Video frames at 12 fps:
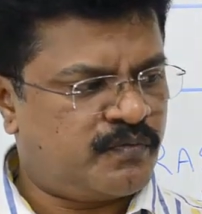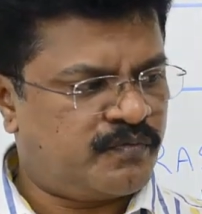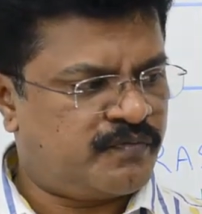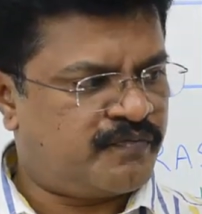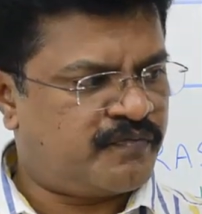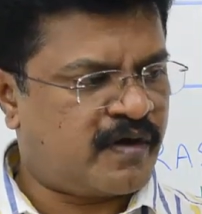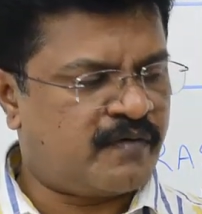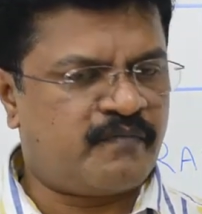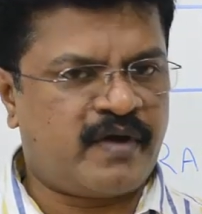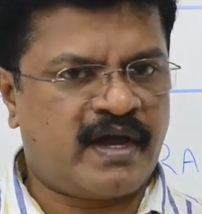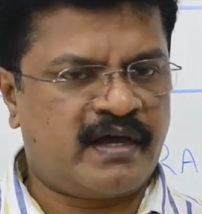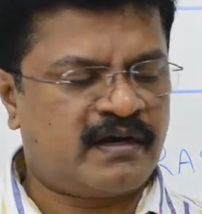from
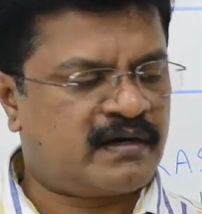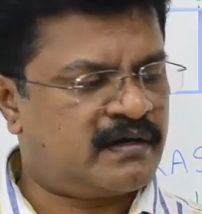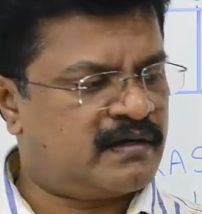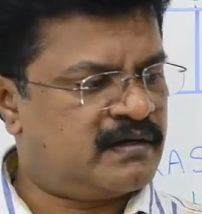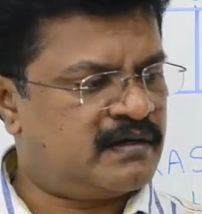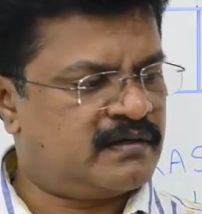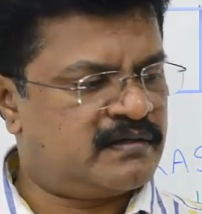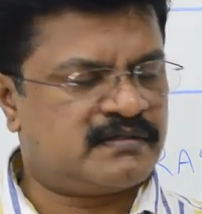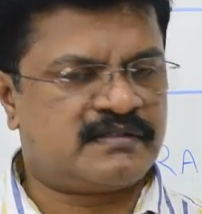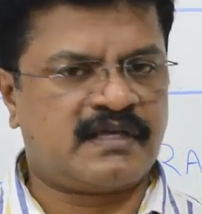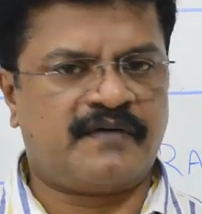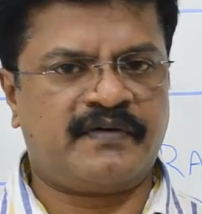where
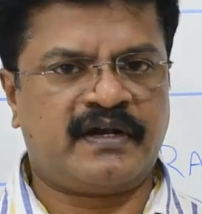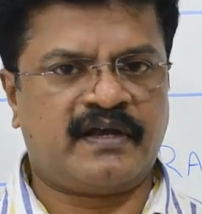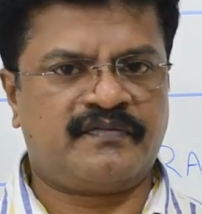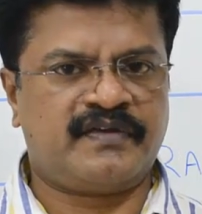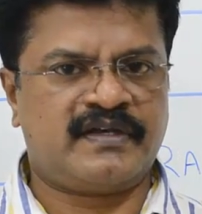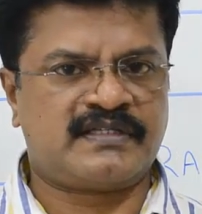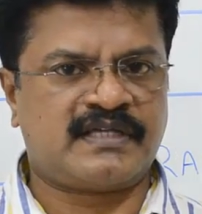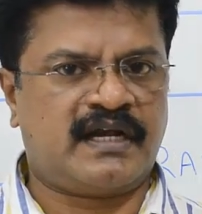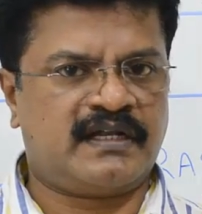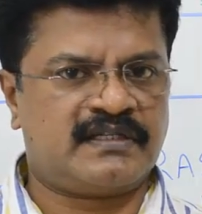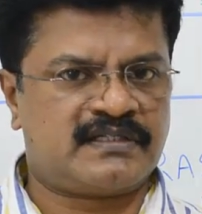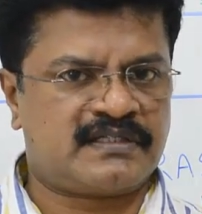7.5 year
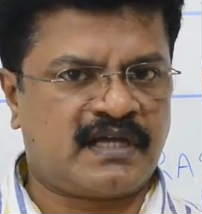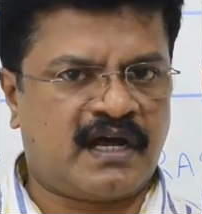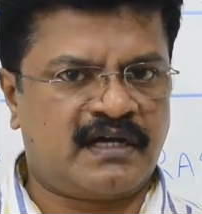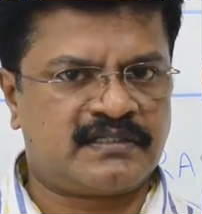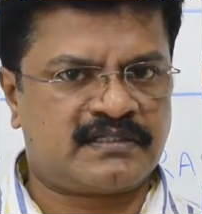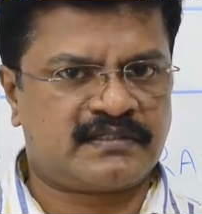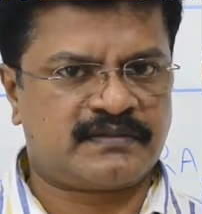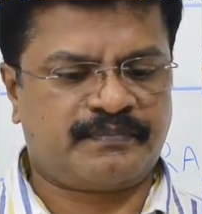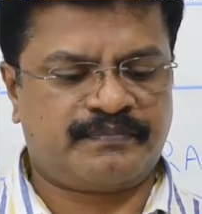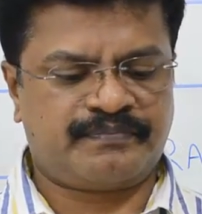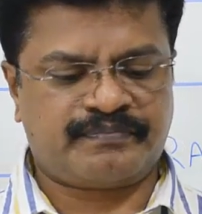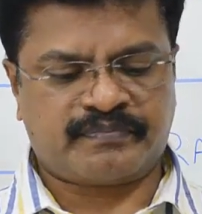Saturn starts,
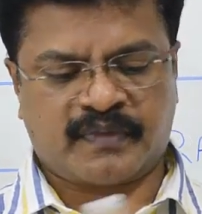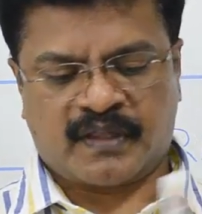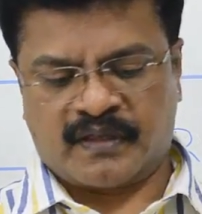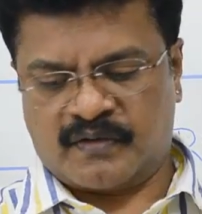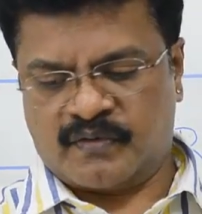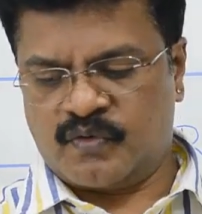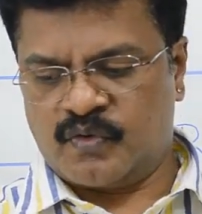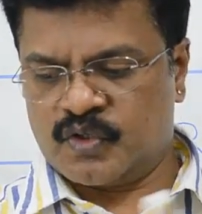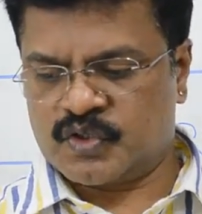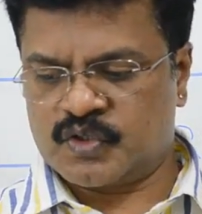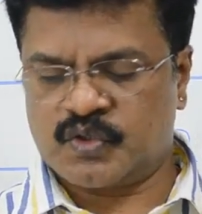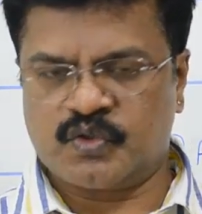
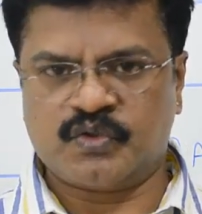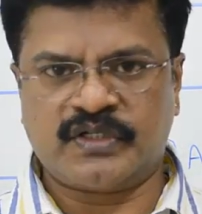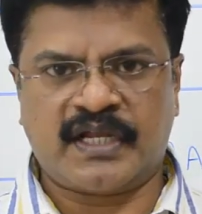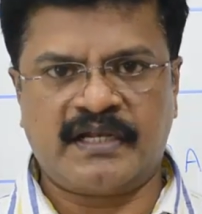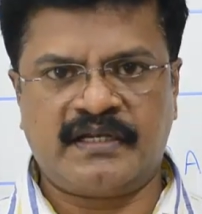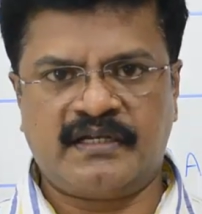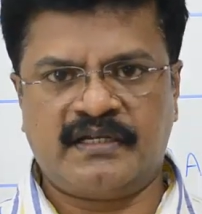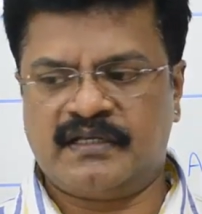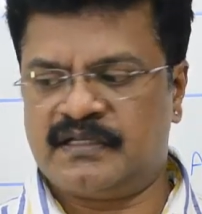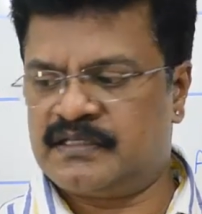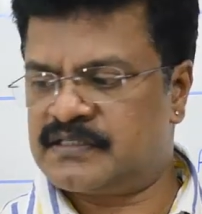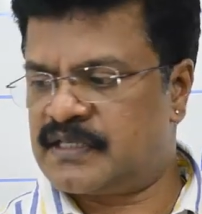goes through the 90
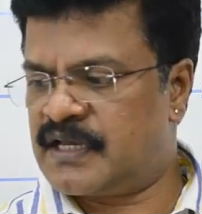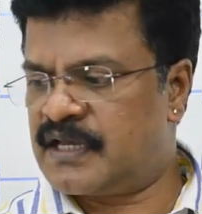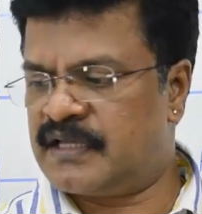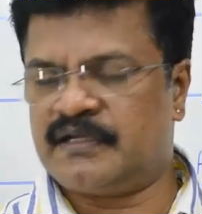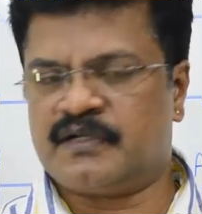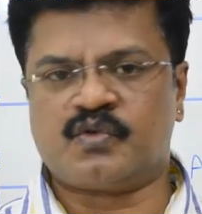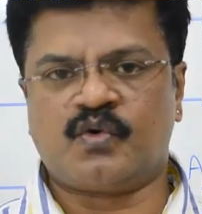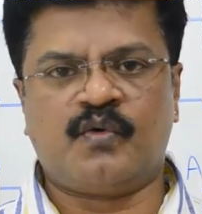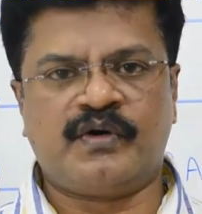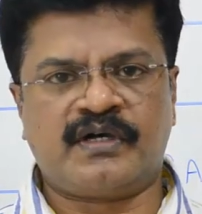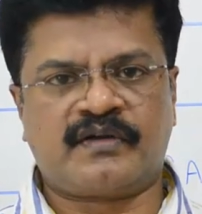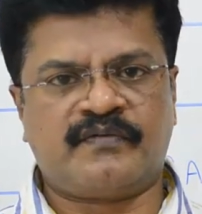degrees and it's
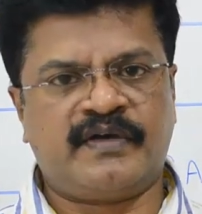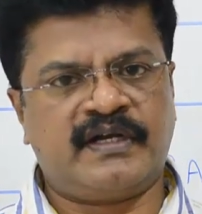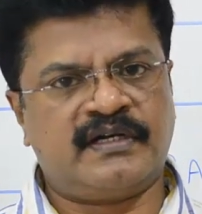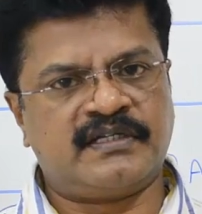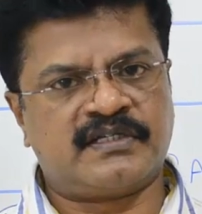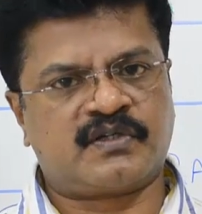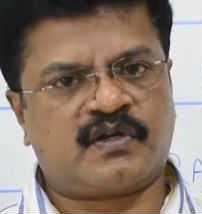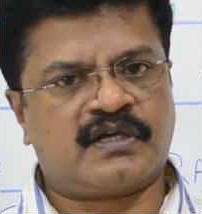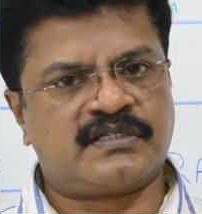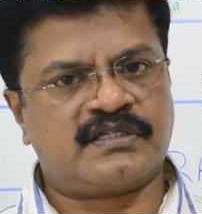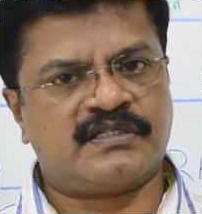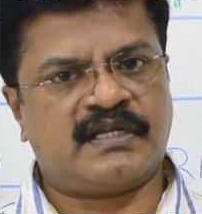over when it just
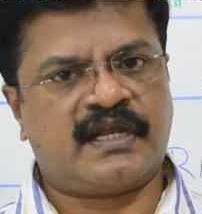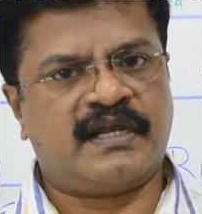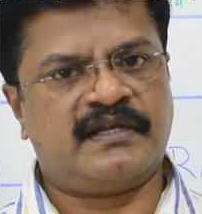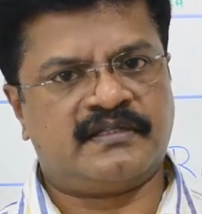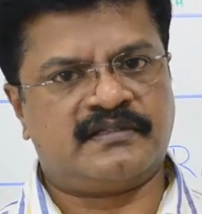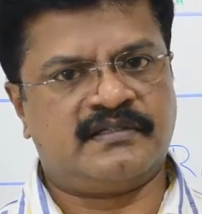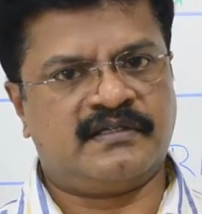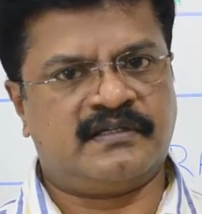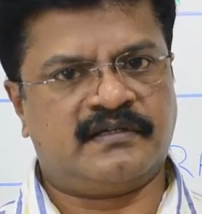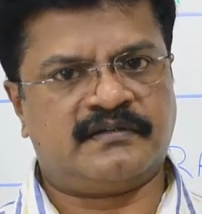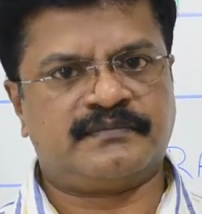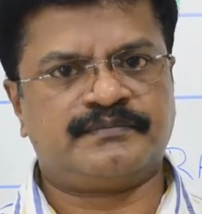crosses the 90th
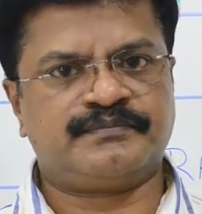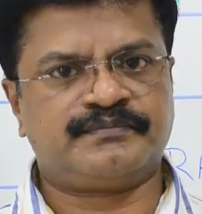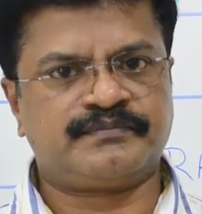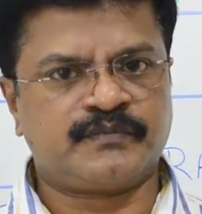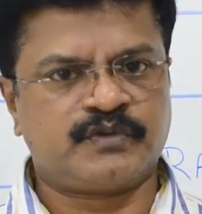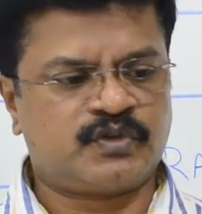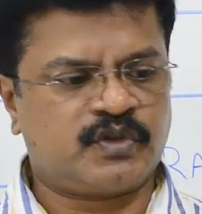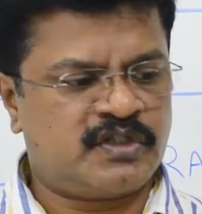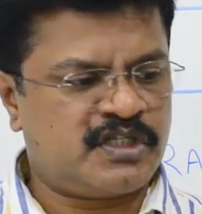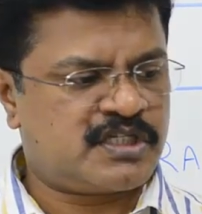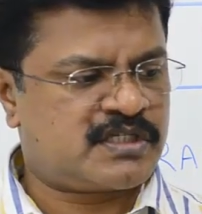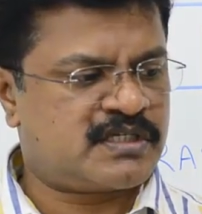degree. So
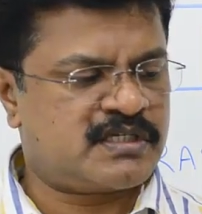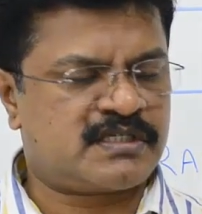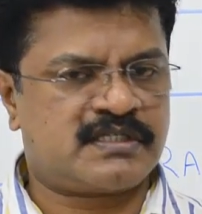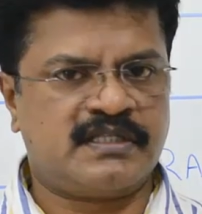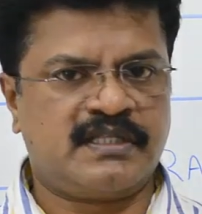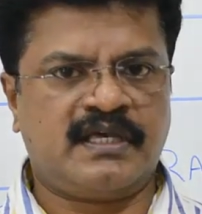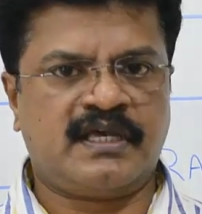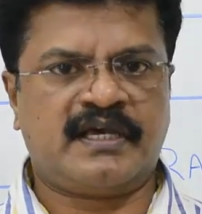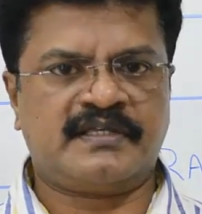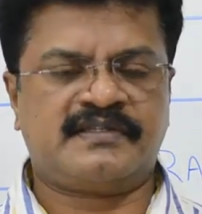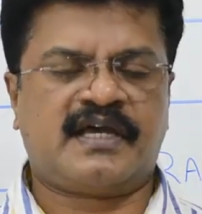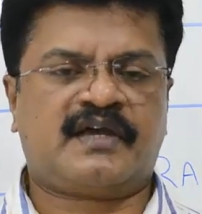this is the
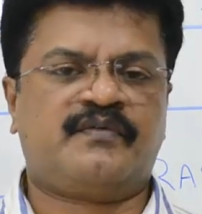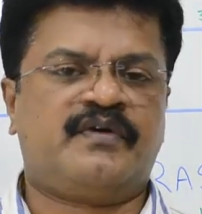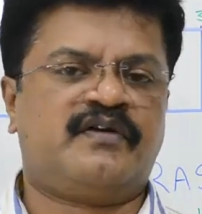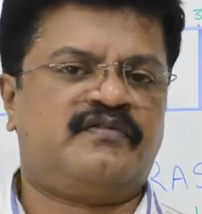exact way of